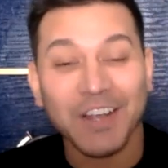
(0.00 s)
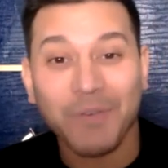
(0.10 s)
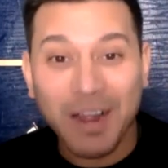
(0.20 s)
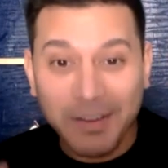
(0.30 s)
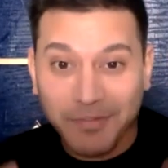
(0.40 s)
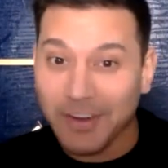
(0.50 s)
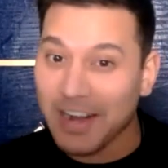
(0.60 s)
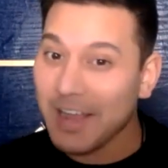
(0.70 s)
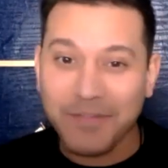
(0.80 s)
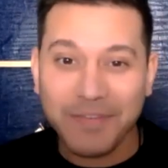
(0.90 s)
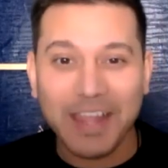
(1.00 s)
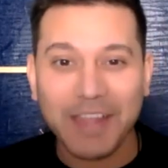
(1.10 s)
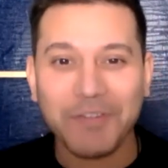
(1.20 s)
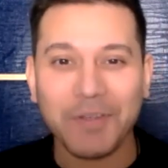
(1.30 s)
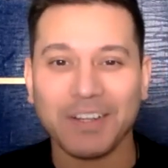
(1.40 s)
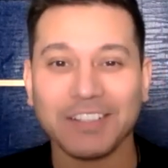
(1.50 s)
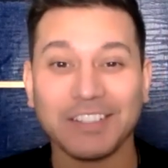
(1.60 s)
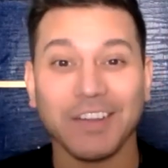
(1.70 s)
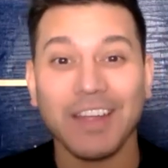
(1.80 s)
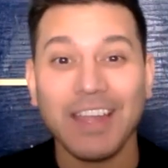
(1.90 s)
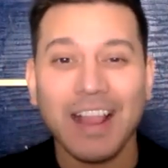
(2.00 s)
white full outfit if you want to.